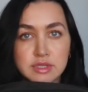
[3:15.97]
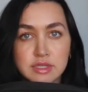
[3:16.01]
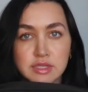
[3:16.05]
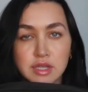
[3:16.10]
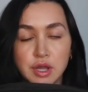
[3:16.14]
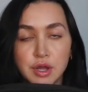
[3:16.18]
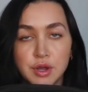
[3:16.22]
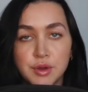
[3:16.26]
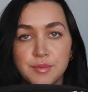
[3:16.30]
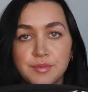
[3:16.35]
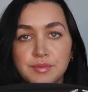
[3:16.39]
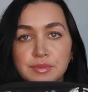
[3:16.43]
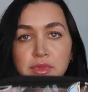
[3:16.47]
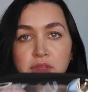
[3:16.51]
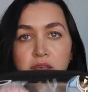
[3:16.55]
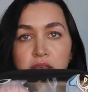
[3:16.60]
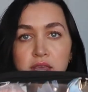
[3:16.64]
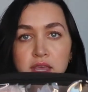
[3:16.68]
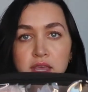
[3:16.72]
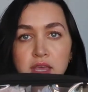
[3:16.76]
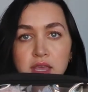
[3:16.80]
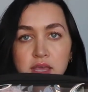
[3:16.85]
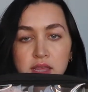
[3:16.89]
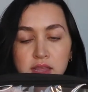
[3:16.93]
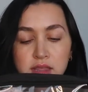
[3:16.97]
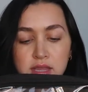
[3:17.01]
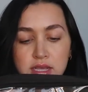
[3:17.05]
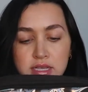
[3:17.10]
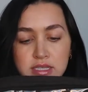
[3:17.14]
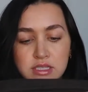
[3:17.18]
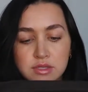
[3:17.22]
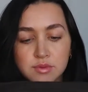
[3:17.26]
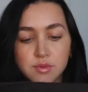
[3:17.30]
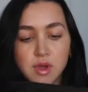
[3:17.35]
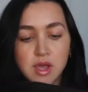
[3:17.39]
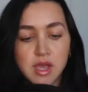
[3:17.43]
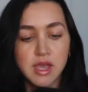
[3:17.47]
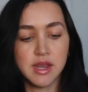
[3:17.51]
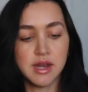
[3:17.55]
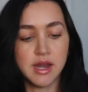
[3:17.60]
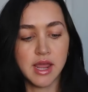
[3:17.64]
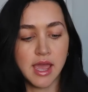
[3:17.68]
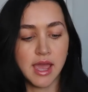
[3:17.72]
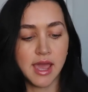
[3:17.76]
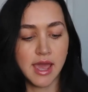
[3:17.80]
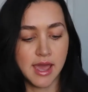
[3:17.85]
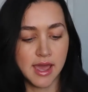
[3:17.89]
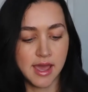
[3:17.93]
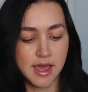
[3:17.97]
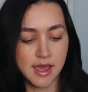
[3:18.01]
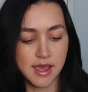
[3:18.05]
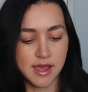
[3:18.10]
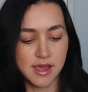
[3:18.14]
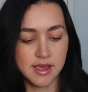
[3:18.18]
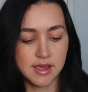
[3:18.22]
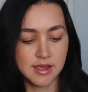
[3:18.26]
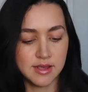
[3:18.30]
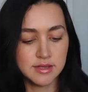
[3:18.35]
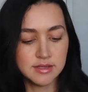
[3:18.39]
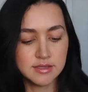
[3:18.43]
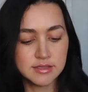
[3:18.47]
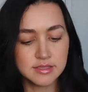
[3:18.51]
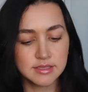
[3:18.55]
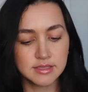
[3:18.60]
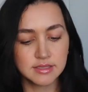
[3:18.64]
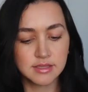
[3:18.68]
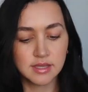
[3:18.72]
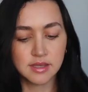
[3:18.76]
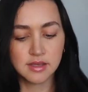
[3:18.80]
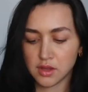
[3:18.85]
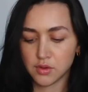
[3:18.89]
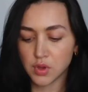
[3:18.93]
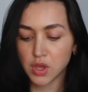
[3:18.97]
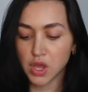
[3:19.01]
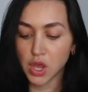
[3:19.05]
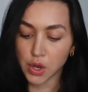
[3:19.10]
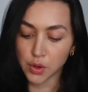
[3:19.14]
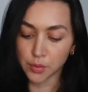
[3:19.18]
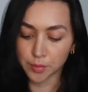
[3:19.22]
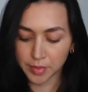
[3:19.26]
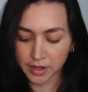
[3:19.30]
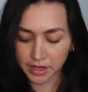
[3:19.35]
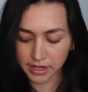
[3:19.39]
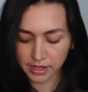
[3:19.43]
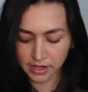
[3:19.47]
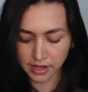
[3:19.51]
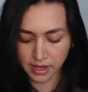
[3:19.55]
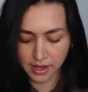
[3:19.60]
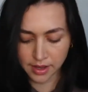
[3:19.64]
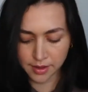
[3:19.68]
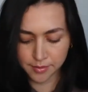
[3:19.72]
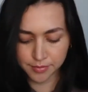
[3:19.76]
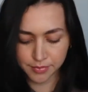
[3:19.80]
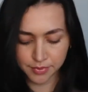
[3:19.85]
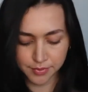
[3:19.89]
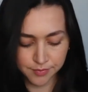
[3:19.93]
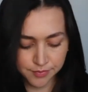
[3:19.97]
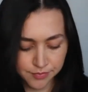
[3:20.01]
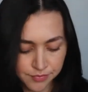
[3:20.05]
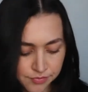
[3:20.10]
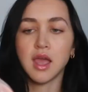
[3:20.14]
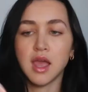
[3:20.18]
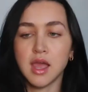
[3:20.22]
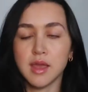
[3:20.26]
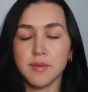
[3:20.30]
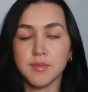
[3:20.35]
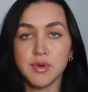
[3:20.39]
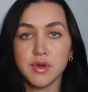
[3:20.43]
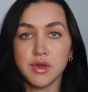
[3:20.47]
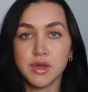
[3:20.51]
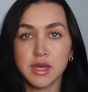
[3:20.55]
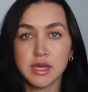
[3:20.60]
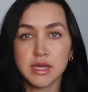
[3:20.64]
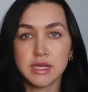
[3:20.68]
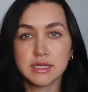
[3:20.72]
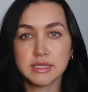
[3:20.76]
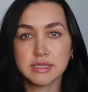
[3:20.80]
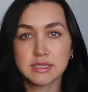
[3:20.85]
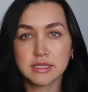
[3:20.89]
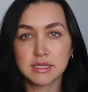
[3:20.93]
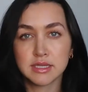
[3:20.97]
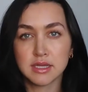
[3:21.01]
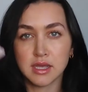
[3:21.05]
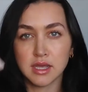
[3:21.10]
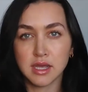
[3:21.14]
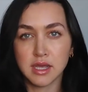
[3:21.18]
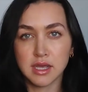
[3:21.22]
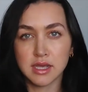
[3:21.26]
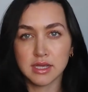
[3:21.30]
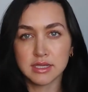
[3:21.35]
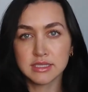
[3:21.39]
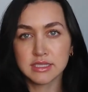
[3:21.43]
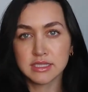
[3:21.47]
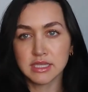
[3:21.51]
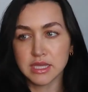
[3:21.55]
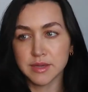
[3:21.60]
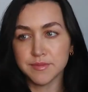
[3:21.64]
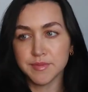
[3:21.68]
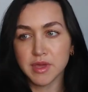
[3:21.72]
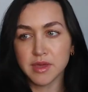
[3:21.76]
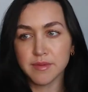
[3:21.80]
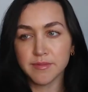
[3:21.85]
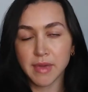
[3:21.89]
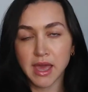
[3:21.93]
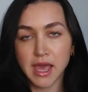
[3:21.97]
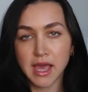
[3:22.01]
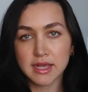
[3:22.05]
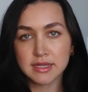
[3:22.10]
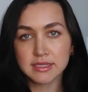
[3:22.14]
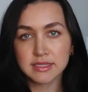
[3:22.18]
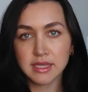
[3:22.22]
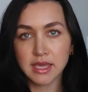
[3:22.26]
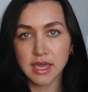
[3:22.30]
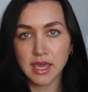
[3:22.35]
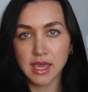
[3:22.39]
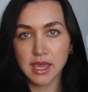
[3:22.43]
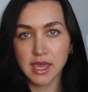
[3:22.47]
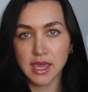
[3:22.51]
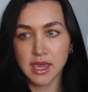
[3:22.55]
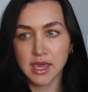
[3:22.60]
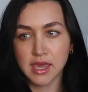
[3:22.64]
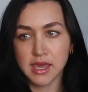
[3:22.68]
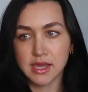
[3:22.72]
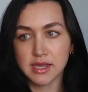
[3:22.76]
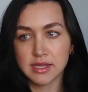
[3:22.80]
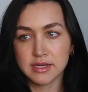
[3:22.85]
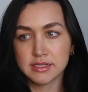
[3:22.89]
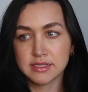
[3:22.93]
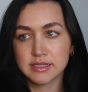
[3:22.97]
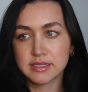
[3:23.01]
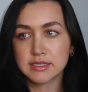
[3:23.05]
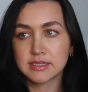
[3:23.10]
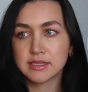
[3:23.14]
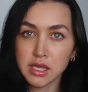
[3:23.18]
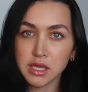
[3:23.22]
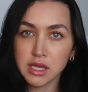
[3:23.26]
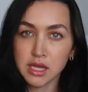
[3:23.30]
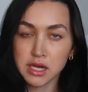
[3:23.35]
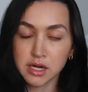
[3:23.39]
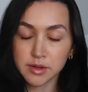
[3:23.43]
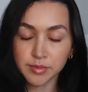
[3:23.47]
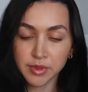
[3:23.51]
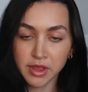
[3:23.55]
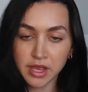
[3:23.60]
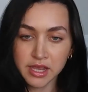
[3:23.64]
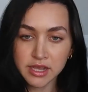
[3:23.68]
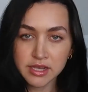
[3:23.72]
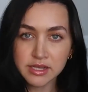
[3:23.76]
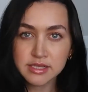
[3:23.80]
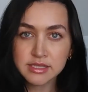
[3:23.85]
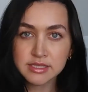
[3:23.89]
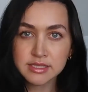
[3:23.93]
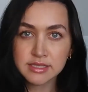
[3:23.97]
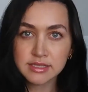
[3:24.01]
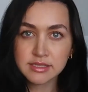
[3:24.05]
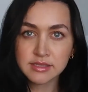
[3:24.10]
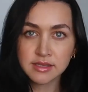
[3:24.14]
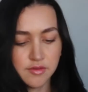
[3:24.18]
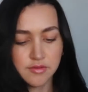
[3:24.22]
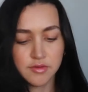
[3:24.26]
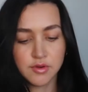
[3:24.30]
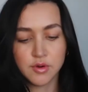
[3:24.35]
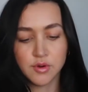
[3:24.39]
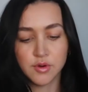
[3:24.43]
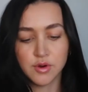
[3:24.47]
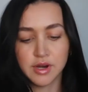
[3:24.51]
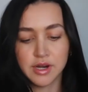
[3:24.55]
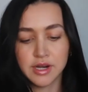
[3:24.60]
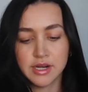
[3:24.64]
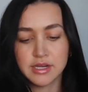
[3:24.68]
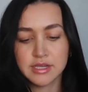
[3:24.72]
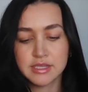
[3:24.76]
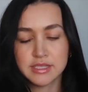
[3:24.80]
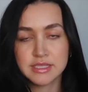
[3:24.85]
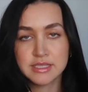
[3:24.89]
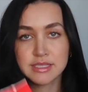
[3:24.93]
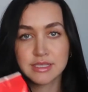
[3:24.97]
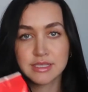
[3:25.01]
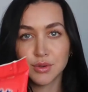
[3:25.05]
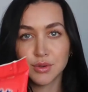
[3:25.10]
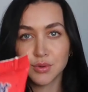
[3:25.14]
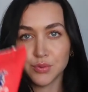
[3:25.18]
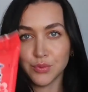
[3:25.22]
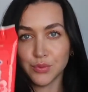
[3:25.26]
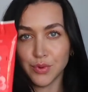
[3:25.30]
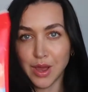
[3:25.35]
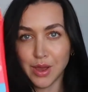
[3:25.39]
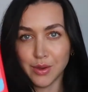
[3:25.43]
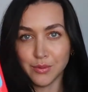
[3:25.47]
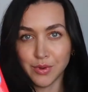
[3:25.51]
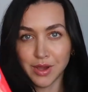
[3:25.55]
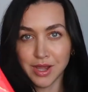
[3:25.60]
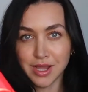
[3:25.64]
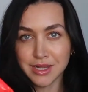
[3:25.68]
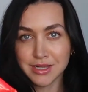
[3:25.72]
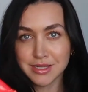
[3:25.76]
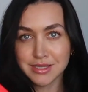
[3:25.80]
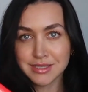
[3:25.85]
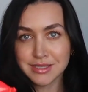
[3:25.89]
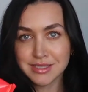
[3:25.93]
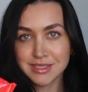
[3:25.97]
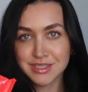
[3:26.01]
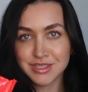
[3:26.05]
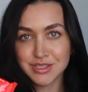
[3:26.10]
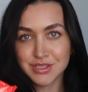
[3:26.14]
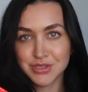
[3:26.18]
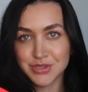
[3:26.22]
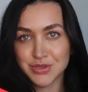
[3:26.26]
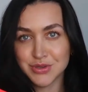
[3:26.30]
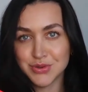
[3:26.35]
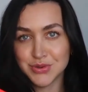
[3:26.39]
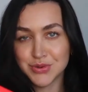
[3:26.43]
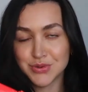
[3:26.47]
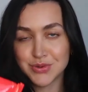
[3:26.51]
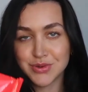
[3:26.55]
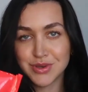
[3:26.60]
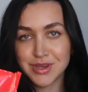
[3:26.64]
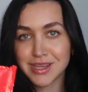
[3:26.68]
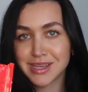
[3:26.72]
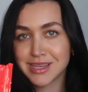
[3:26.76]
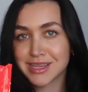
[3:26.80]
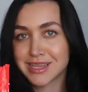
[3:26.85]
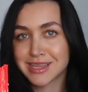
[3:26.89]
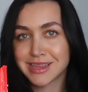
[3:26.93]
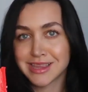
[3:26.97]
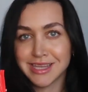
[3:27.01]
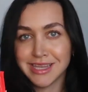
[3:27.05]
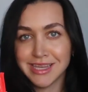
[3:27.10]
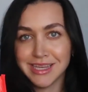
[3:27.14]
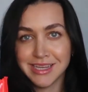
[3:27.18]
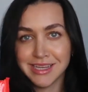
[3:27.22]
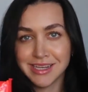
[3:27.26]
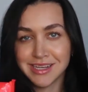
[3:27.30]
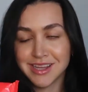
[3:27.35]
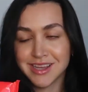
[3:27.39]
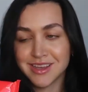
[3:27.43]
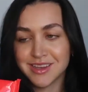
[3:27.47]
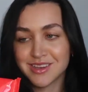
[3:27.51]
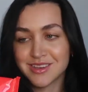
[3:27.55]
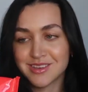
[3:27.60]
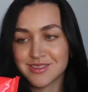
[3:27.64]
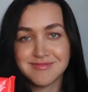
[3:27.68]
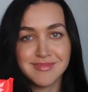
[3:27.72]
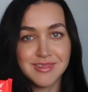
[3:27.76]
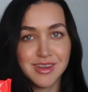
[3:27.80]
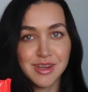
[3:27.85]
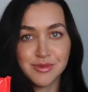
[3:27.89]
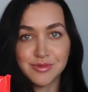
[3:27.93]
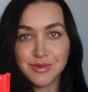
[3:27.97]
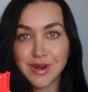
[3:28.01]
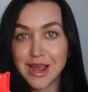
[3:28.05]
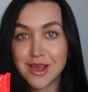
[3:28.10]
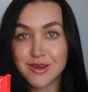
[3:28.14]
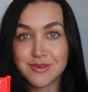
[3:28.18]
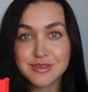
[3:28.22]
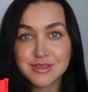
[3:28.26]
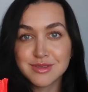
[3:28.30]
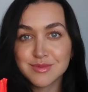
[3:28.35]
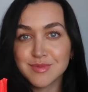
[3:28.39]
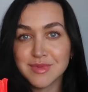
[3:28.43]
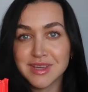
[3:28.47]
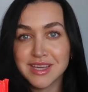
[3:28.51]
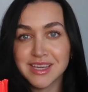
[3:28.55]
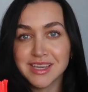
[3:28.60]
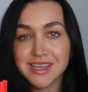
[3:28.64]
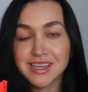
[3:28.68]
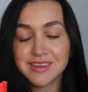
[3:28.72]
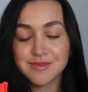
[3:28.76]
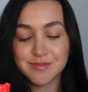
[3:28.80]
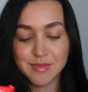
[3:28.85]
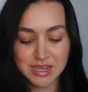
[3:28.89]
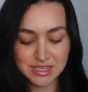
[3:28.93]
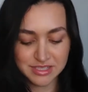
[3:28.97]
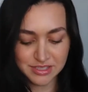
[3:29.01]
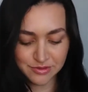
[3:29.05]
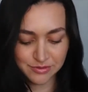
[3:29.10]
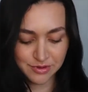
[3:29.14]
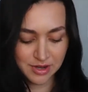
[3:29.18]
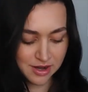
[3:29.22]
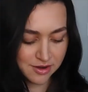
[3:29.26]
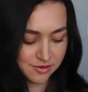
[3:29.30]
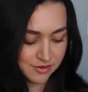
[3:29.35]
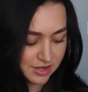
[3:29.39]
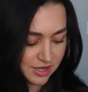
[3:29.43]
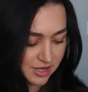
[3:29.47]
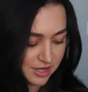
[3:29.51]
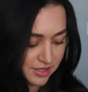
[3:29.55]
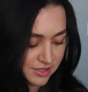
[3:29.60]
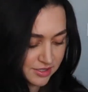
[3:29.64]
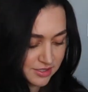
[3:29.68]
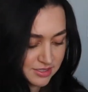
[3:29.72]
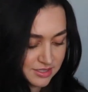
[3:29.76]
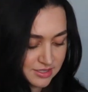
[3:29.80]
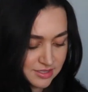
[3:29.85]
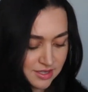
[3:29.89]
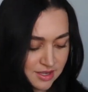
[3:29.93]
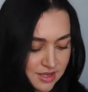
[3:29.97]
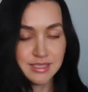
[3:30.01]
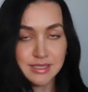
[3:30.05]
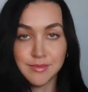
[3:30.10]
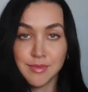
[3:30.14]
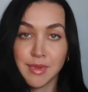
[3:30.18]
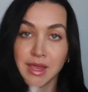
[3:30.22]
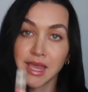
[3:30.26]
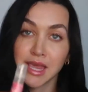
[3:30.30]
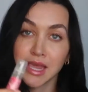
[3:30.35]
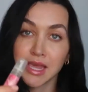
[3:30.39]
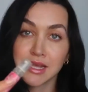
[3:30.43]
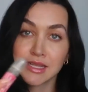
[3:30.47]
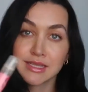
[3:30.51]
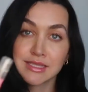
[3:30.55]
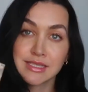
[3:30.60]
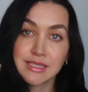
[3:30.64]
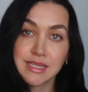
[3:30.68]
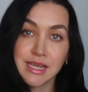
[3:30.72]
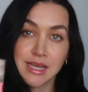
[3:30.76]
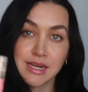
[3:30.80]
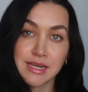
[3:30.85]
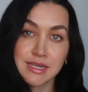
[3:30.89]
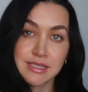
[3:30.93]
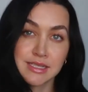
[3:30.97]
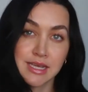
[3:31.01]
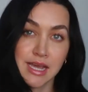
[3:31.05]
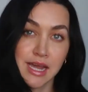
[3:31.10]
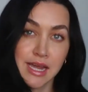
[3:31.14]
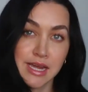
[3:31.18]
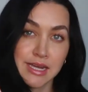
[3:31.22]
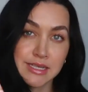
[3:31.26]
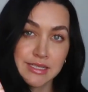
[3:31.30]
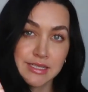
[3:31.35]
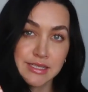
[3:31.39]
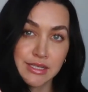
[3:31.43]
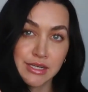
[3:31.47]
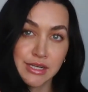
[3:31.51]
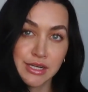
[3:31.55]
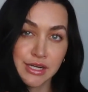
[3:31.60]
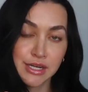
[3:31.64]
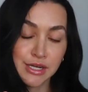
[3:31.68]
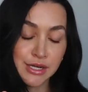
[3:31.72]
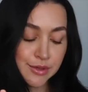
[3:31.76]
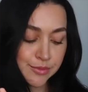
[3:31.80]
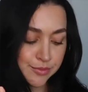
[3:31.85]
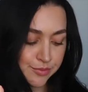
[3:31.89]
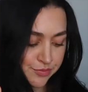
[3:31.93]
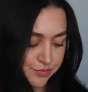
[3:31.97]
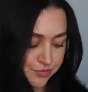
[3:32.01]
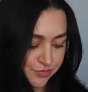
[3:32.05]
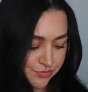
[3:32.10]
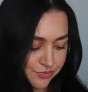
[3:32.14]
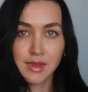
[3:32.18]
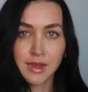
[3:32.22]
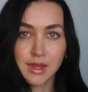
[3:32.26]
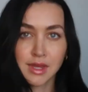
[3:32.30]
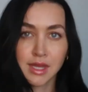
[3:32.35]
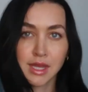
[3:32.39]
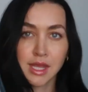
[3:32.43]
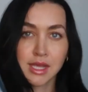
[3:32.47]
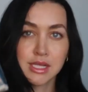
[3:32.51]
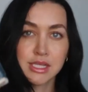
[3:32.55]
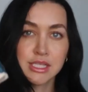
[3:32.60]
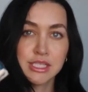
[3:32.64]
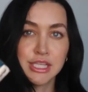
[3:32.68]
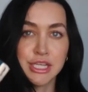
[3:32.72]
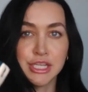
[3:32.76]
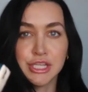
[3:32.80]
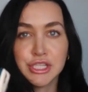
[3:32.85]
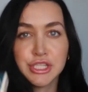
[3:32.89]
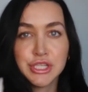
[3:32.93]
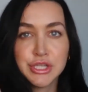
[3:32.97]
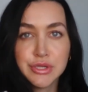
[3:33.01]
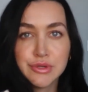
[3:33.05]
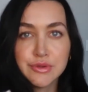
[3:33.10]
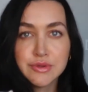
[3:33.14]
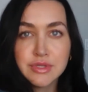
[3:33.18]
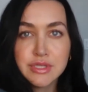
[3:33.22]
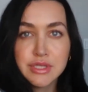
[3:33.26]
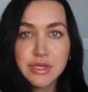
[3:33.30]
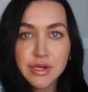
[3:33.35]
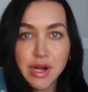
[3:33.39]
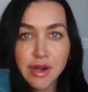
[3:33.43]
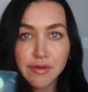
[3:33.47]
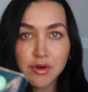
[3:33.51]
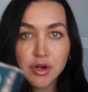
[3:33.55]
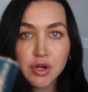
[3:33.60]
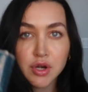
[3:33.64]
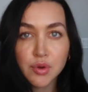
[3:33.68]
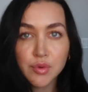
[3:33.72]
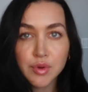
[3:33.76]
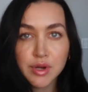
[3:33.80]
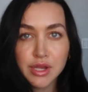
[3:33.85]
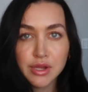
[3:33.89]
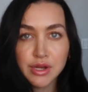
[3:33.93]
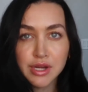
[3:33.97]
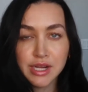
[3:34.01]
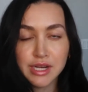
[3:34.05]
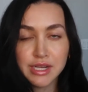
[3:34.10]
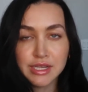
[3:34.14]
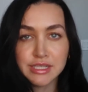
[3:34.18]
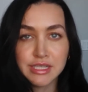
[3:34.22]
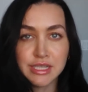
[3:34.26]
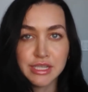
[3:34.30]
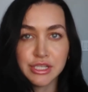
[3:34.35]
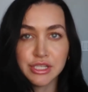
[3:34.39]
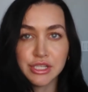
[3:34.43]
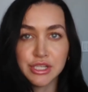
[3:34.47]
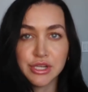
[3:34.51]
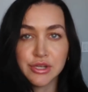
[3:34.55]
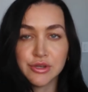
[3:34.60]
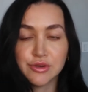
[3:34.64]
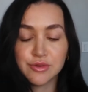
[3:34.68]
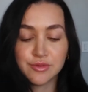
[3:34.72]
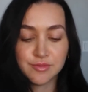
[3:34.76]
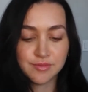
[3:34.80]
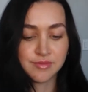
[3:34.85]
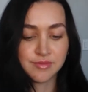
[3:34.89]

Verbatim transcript: So this one has, I'll open it up. I put a sleeping mask and earplugs, of course, wet ones to clean around me, my surroundings. Some hand sanitizer, tissues. You never know when you need a tissue.